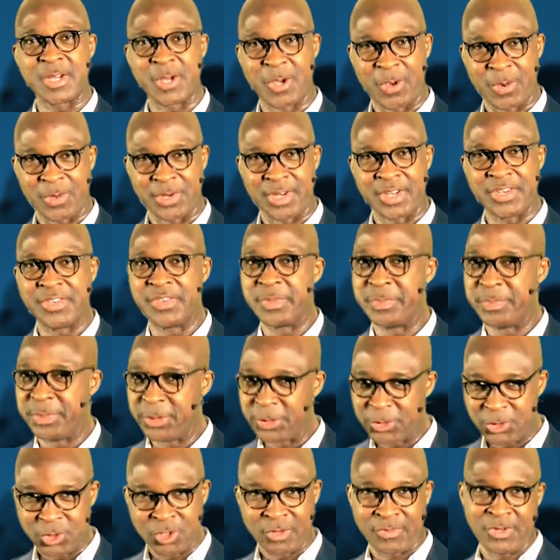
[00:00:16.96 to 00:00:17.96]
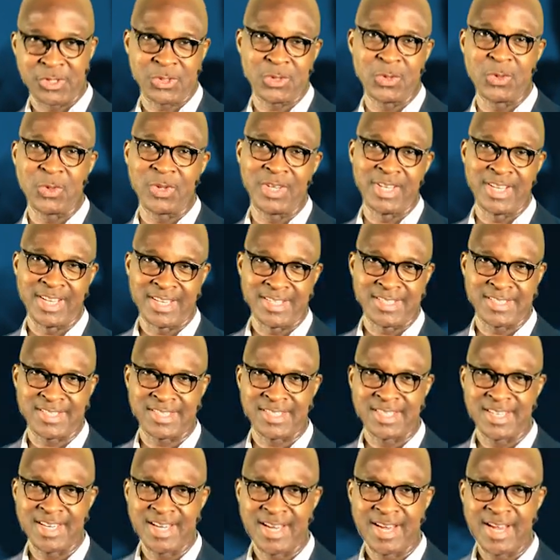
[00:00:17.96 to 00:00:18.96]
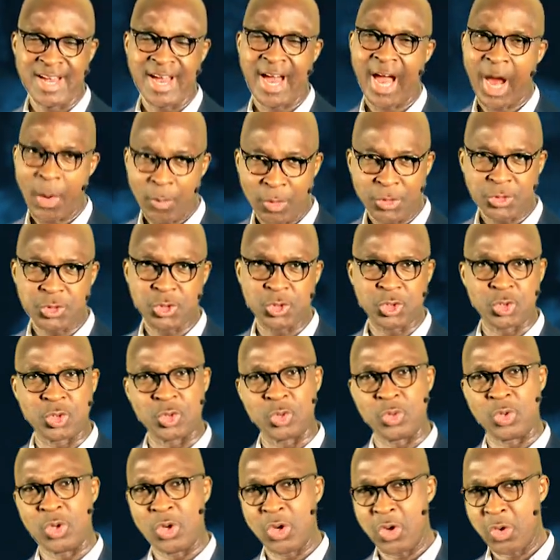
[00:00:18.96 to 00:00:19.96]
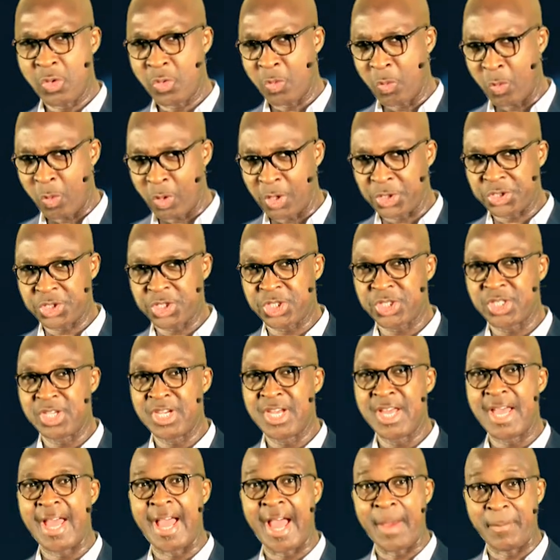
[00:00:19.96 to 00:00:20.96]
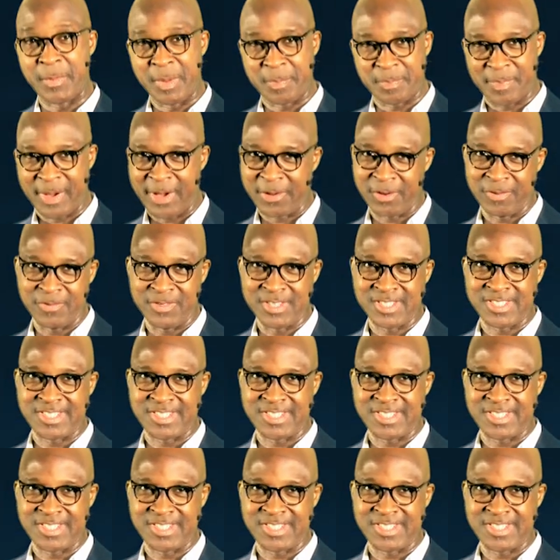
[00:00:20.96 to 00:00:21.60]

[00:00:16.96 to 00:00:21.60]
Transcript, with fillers: God in the beauty of His holiness. I want you to watch and be part of the